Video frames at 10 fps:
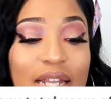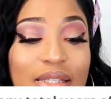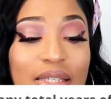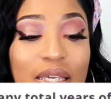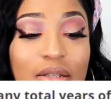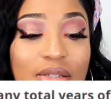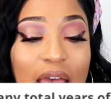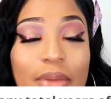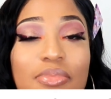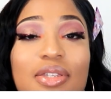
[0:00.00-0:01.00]
that is skill
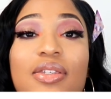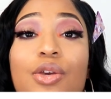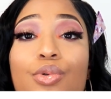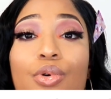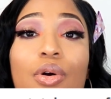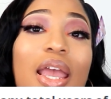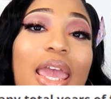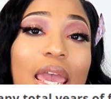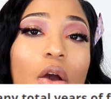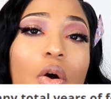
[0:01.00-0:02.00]
type 0,
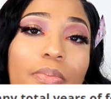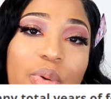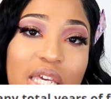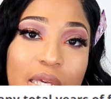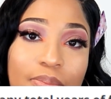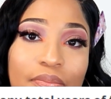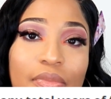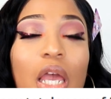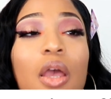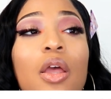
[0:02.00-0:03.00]
A or B.
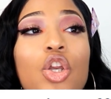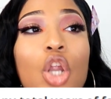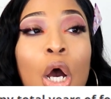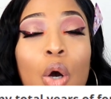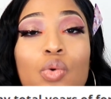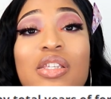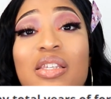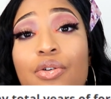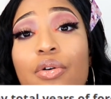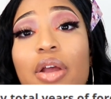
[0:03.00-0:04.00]
Now,
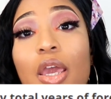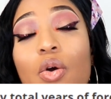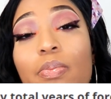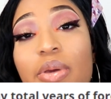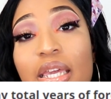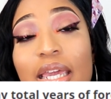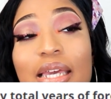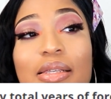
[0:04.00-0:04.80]
0, A or B